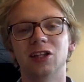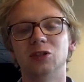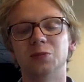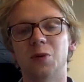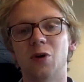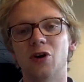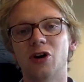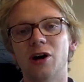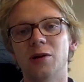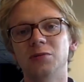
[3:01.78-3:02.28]
these
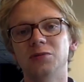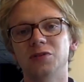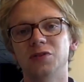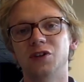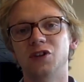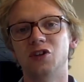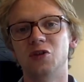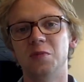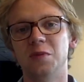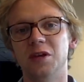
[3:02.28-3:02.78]
programs
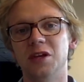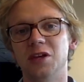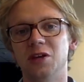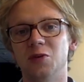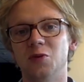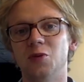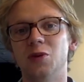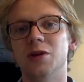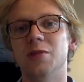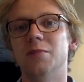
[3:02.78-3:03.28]
to be
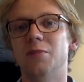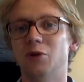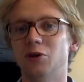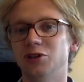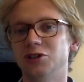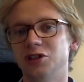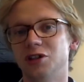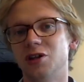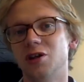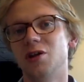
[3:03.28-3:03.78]

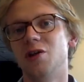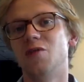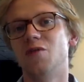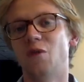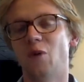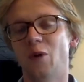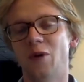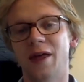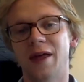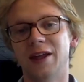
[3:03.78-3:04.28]
reimbursed
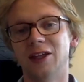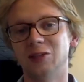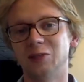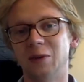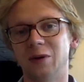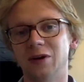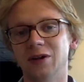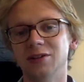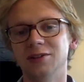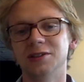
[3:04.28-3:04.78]
for that
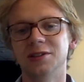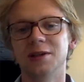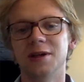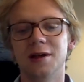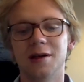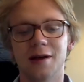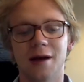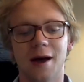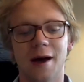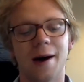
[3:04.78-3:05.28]
experience.
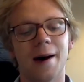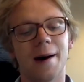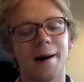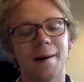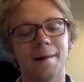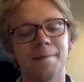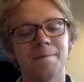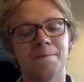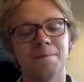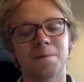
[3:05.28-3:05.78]

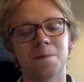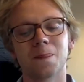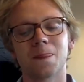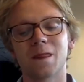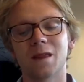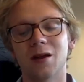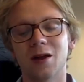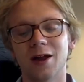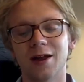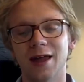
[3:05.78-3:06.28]

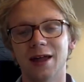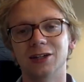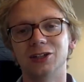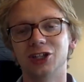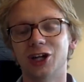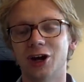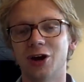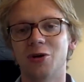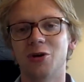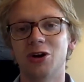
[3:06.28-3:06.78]
Again,
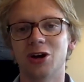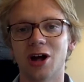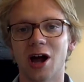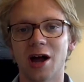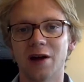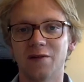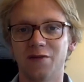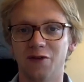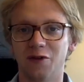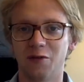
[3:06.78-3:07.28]
check out our
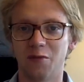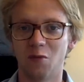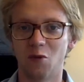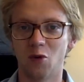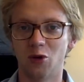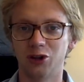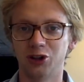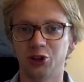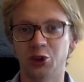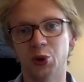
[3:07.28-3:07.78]
guide for
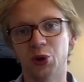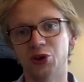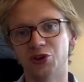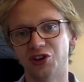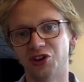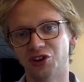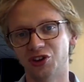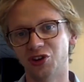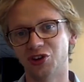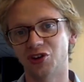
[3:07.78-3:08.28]
more student
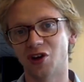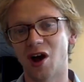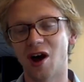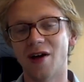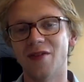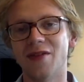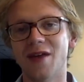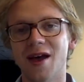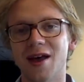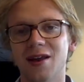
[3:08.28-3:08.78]
assistance
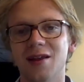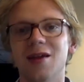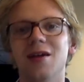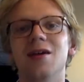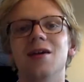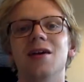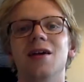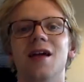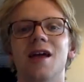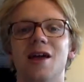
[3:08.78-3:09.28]
on that,
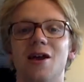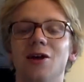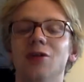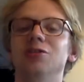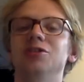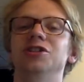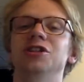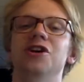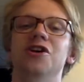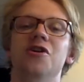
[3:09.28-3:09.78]
and
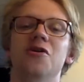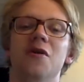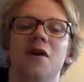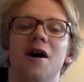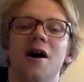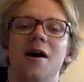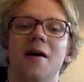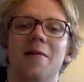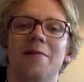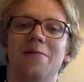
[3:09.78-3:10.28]

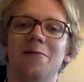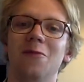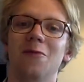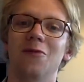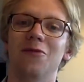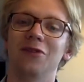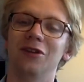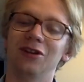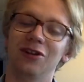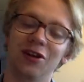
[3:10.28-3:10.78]
also
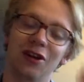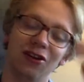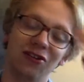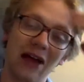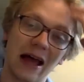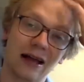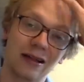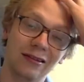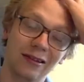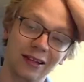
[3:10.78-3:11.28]
the
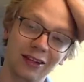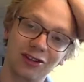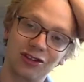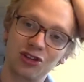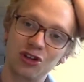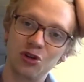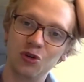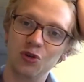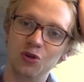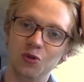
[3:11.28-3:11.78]
exact links
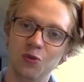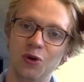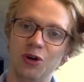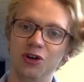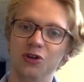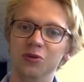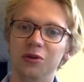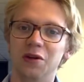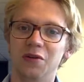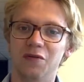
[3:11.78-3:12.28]
to where
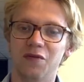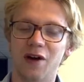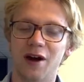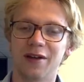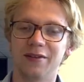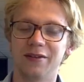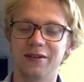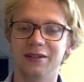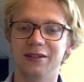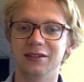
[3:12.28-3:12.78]
you can
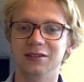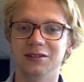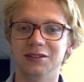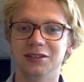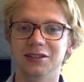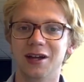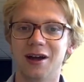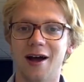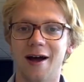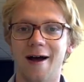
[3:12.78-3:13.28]
find
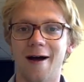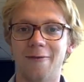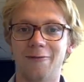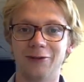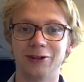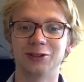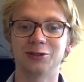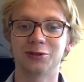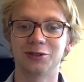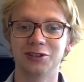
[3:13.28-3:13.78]
these
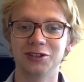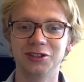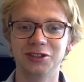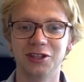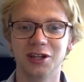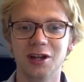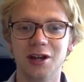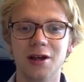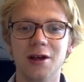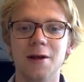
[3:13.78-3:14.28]

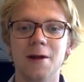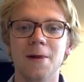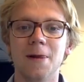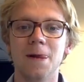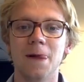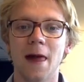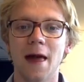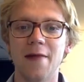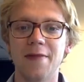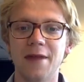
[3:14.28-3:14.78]
resources.
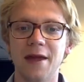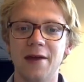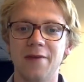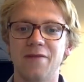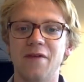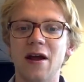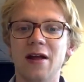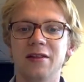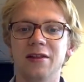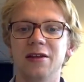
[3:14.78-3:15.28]
And then
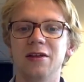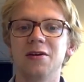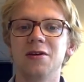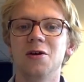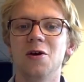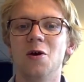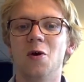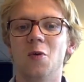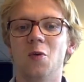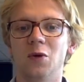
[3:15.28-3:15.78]
finally,
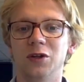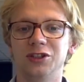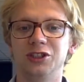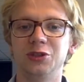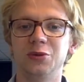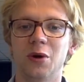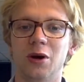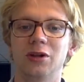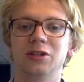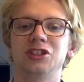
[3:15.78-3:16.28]

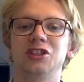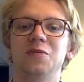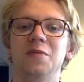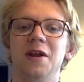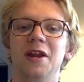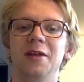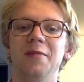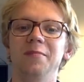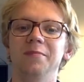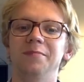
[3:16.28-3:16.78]
once you are
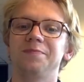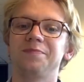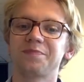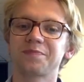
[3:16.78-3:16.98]
submitted,